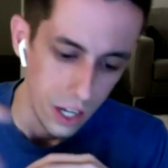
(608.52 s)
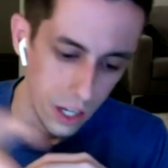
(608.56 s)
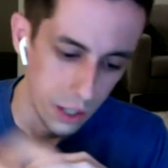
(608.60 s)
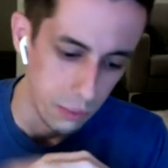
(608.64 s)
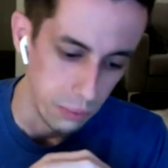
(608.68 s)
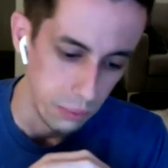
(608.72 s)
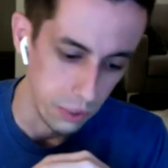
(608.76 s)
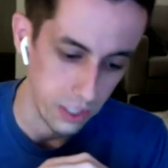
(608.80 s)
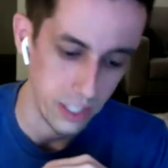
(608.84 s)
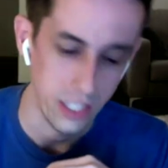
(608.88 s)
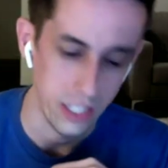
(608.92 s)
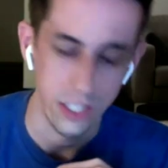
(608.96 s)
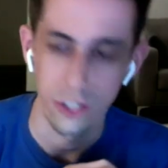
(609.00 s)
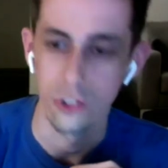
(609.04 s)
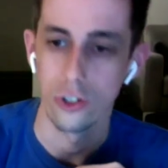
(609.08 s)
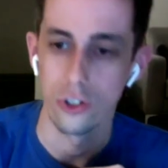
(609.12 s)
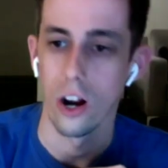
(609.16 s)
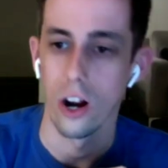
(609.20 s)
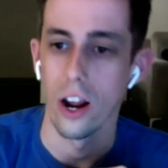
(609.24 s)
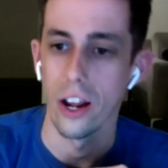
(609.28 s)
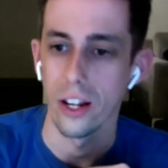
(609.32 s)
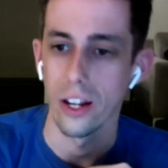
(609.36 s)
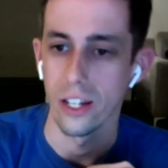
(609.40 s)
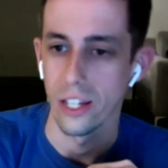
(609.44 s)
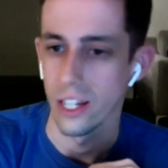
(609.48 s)
please
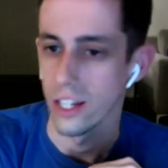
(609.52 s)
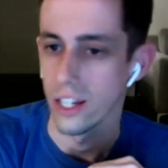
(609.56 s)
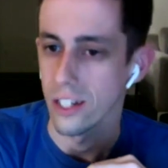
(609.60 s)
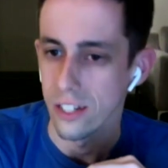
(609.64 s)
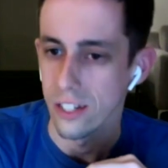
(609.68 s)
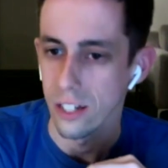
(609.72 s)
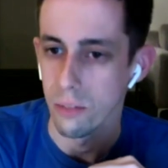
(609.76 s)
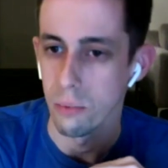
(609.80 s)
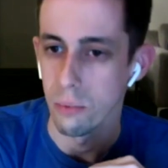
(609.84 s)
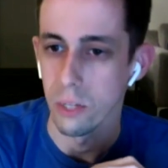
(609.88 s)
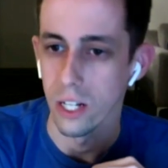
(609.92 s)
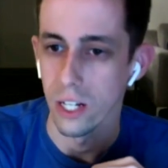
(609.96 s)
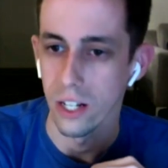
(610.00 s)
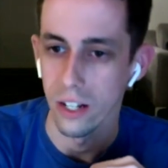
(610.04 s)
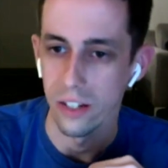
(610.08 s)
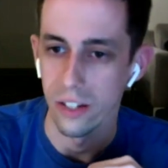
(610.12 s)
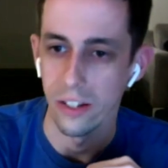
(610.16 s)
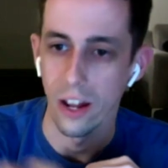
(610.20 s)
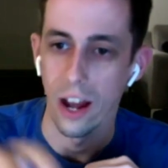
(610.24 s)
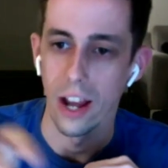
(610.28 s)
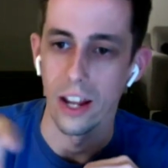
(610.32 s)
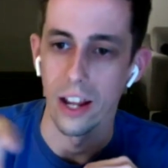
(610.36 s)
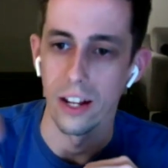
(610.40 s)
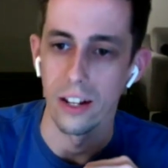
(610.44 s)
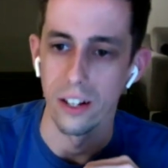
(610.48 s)
try Kinsta, because
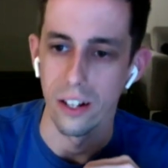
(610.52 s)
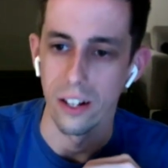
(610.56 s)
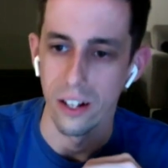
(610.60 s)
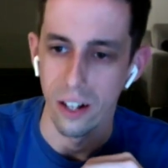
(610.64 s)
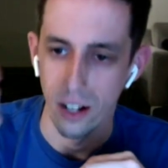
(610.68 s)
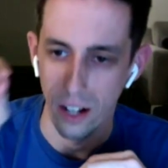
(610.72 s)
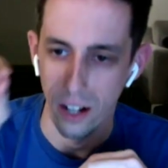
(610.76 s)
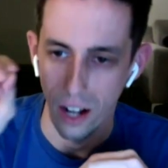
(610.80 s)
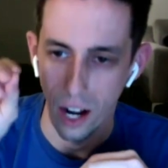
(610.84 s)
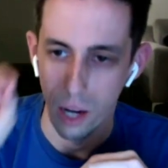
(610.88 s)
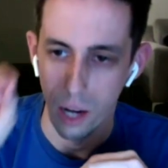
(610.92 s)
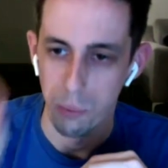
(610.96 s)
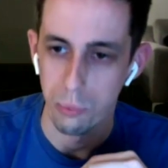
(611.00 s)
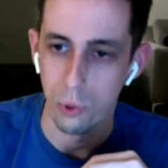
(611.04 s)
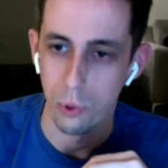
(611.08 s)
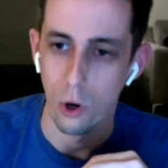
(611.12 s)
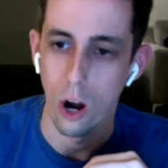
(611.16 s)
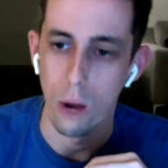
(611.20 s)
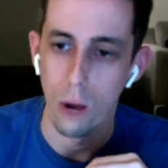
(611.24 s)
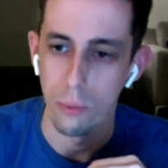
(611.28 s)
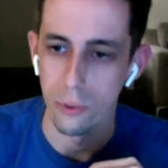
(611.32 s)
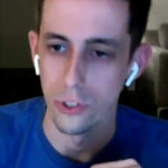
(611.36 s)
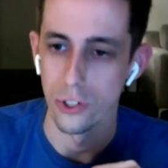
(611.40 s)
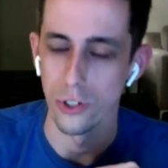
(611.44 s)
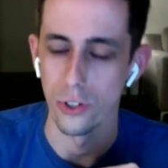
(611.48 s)
I
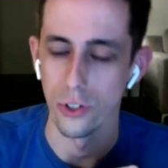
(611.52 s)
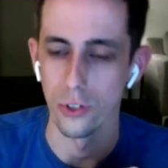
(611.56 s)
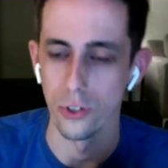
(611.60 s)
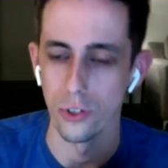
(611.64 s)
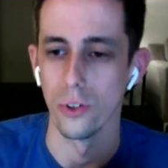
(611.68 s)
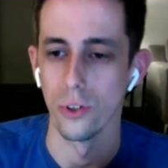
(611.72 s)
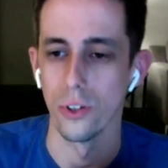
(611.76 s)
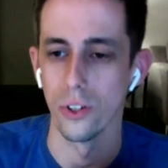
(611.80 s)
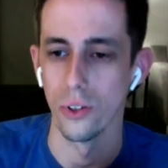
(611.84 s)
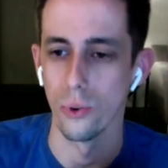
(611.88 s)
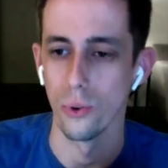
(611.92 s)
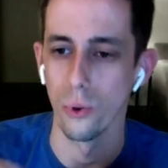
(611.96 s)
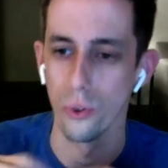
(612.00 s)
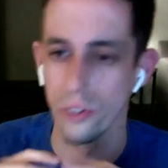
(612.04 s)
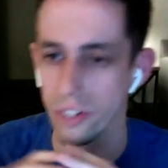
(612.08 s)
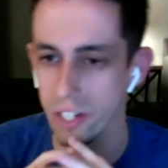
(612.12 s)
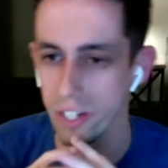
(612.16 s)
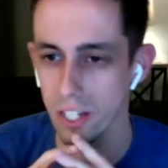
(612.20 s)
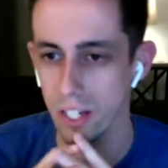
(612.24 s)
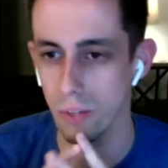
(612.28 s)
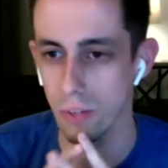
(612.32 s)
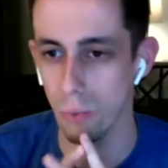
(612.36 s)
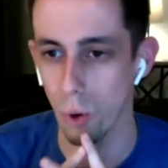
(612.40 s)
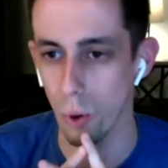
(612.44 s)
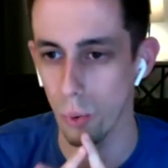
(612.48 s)
promise you, you will
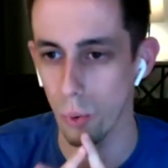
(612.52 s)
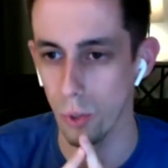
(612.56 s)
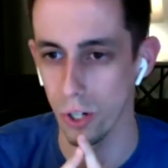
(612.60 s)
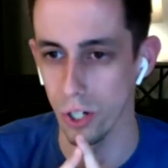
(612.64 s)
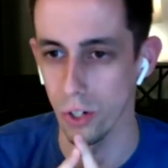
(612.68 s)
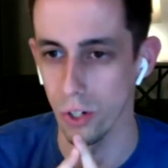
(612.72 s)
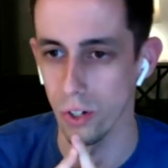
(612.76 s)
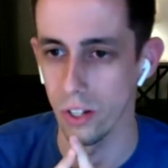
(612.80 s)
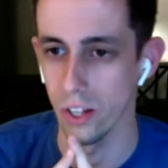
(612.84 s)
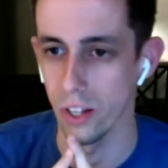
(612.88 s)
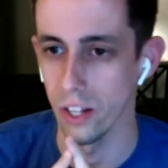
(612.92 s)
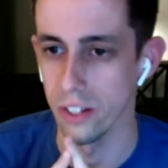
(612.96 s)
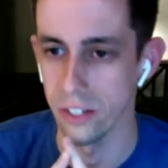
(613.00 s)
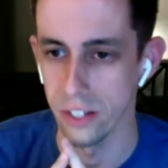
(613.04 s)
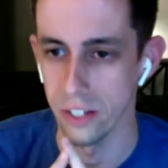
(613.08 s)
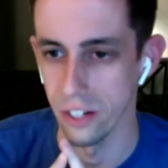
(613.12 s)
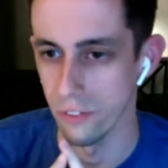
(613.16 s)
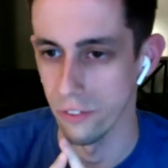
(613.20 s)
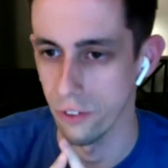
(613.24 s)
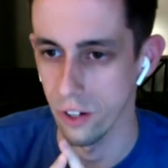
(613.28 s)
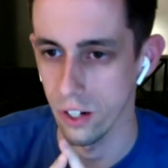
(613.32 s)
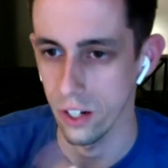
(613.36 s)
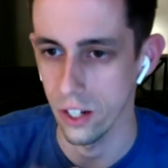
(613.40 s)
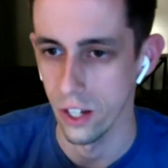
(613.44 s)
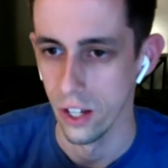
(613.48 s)
see what we're doing that's
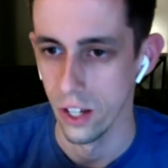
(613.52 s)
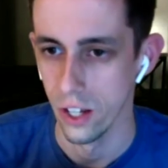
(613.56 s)
different.